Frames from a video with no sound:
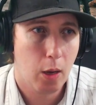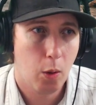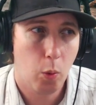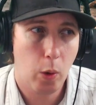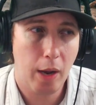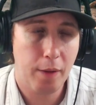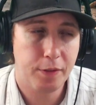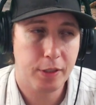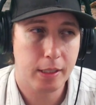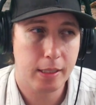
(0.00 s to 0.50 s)

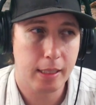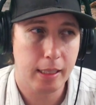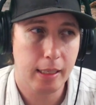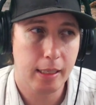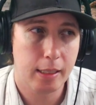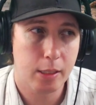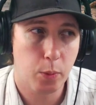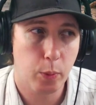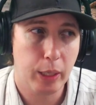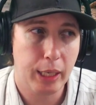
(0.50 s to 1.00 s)
We'll have to see
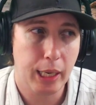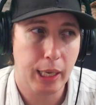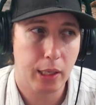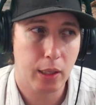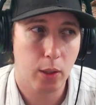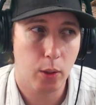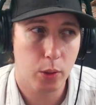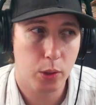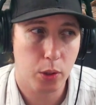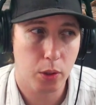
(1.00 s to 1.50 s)
as we get
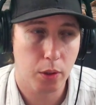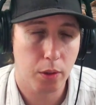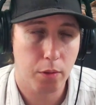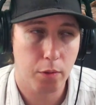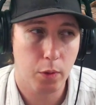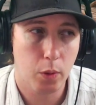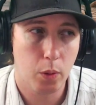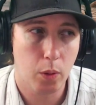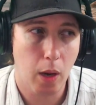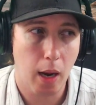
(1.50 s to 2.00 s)
closer
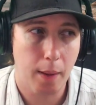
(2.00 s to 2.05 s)
through